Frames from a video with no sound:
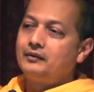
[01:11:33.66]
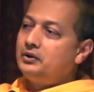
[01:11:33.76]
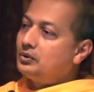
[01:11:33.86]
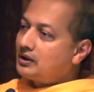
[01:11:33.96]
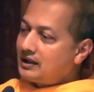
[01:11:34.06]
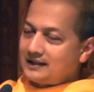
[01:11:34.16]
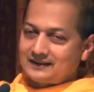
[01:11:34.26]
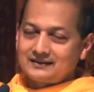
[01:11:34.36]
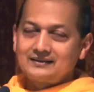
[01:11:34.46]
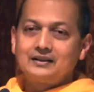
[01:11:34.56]
When you
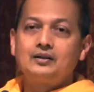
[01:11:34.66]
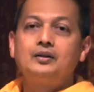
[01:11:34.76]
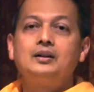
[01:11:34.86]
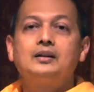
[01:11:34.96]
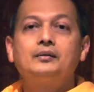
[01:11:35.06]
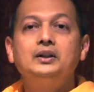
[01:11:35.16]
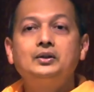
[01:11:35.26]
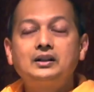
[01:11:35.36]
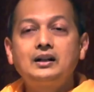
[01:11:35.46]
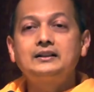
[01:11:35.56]
cut, when
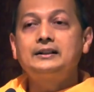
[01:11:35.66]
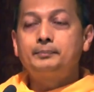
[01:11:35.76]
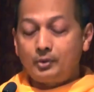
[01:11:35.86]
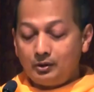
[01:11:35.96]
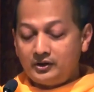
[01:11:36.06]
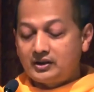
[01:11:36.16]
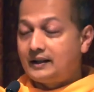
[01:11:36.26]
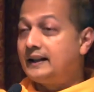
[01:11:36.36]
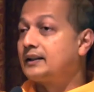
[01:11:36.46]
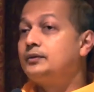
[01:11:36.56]
you cut the pole which
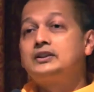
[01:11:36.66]
connects,